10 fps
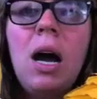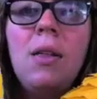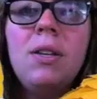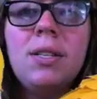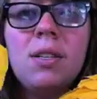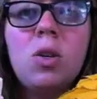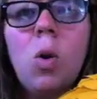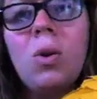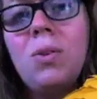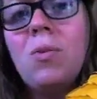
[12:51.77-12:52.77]
This is
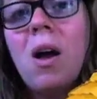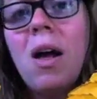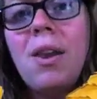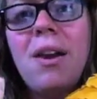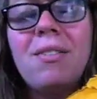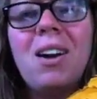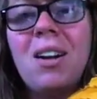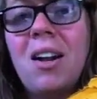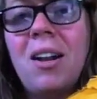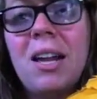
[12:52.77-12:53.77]
goldenrod. I
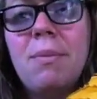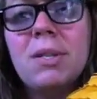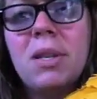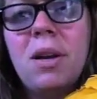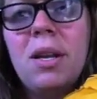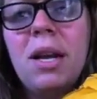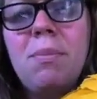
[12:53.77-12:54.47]
got it on Amazon.